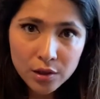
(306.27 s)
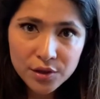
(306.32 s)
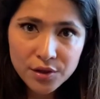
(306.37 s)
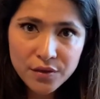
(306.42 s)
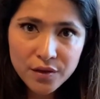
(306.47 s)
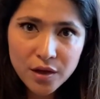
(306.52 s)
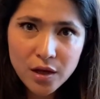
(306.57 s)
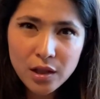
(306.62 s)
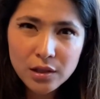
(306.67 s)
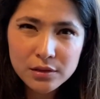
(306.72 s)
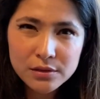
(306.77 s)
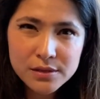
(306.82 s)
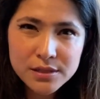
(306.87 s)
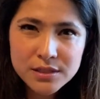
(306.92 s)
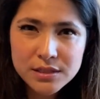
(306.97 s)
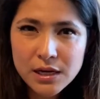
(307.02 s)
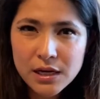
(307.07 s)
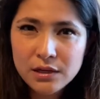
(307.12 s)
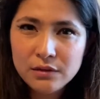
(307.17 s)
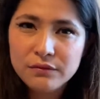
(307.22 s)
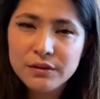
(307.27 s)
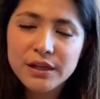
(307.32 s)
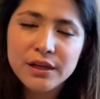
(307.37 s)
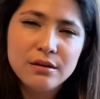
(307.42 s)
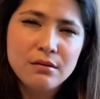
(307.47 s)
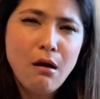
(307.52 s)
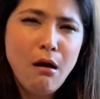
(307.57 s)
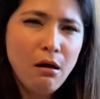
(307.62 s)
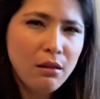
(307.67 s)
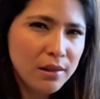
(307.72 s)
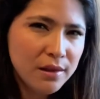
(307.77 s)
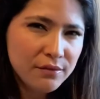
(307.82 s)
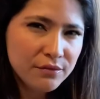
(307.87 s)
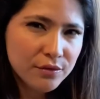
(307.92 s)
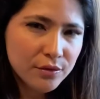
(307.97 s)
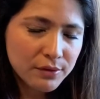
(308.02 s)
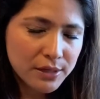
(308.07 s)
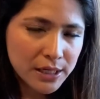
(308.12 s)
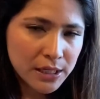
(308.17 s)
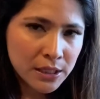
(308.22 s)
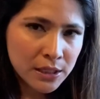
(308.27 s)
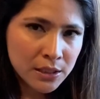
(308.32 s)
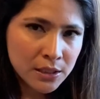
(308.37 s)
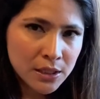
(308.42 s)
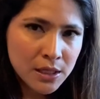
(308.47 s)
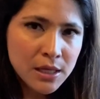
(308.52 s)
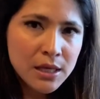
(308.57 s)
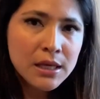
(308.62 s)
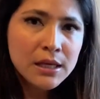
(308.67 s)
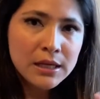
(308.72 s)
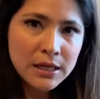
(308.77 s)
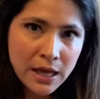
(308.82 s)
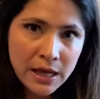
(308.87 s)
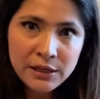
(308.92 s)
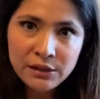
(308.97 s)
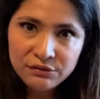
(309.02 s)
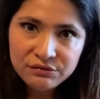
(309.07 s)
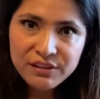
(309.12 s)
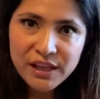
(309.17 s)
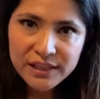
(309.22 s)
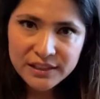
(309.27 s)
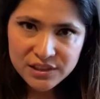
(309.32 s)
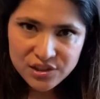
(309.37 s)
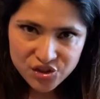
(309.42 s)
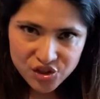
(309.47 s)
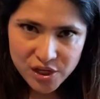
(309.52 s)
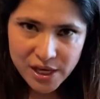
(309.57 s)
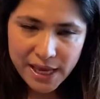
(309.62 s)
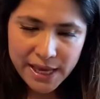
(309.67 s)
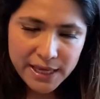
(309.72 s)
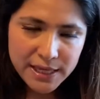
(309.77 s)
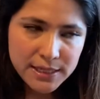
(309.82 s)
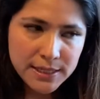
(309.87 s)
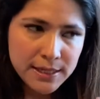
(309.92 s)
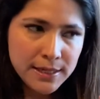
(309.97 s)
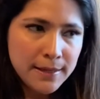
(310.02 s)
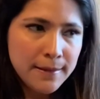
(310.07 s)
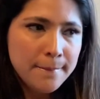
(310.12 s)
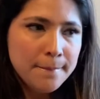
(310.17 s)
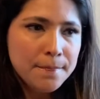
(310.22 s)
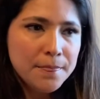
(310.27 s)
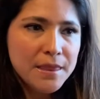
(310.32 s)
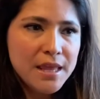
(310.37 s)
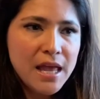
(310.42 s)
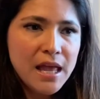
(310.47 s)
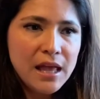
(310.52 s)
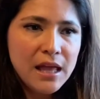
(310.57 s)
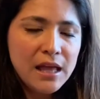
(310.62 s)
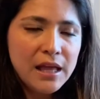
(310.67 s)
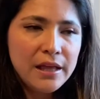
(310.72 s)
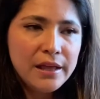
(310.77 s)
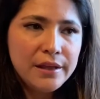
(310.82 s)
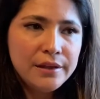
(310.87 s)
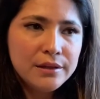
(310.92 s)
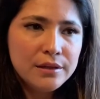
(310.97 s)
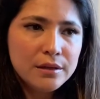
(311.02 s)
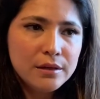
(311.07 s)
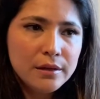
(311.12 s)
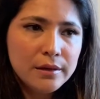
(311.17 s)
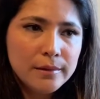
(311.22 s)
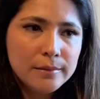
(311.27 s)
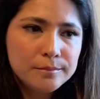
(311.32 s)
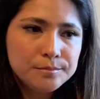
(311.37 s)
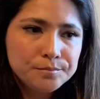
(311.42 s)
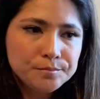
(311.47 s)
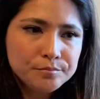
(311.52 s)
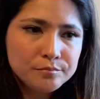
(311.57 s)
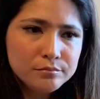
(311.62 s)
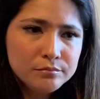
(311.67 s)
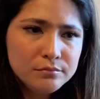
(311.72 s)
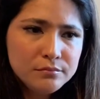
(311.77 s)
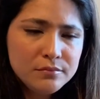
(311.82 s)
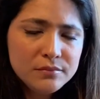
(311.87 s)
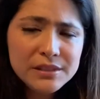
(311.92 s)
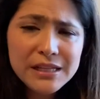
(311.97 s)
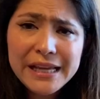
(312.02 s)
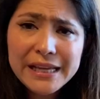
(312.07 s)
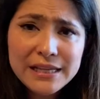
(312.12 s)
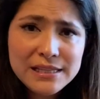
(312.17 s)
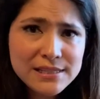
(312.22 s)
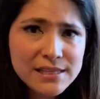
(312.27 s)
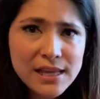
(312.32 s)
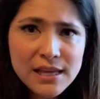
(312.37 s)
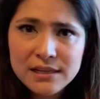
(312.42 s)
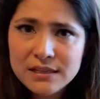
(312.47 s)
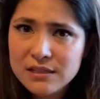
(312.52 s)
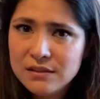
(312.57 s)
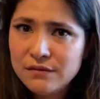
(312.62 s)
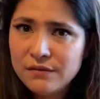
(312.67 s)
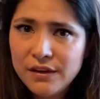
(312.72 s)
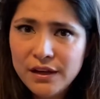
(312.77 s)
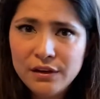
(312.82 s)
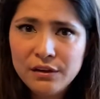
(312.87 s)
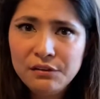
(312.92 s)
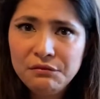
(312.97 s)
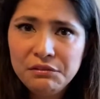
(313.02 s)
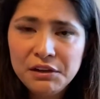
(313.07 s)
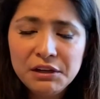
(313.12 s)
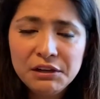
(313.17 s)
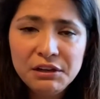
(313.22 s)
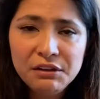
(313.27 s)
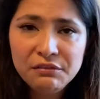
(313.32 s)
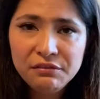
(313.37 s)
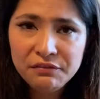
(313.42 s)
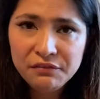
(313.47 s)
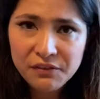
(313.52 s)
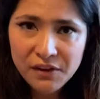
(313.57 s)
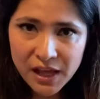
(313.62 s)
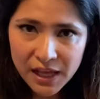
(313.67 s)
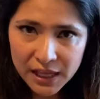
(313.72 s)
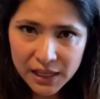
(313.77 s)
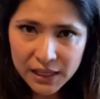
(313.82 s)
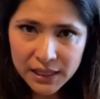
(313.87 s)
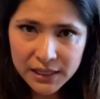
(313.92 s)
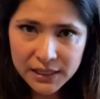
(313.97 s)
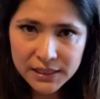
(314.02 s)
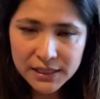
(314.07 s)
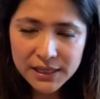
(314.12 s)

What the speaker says: The color is kind of like an olive green, kind of like the jade, and like I said, it's very, very fine,